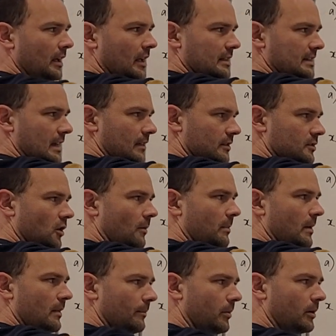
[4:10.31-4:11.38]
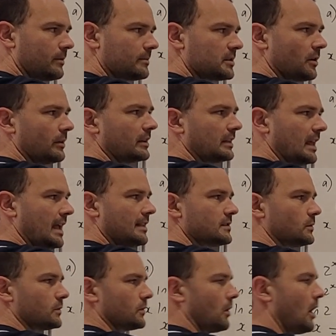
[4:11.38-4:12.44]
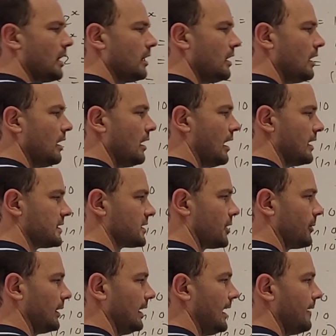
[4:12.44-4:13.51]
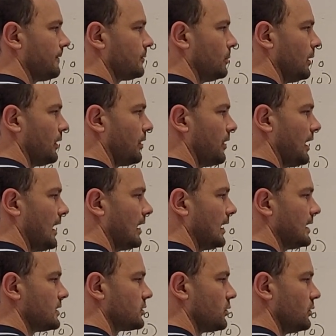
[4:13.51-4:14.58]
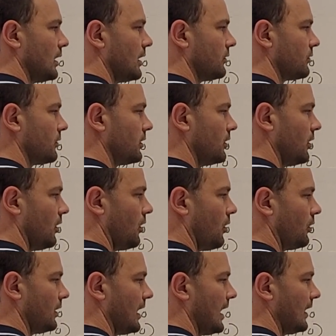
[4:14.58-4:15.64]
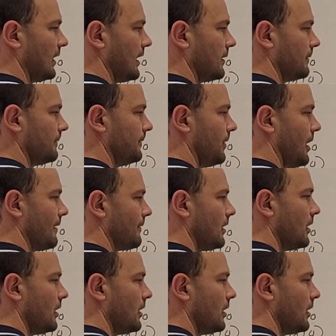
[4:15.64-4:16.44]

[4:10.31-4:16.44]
It's at the top and the bottom, so it cancels, right? And so we're left with ln200 on ln5.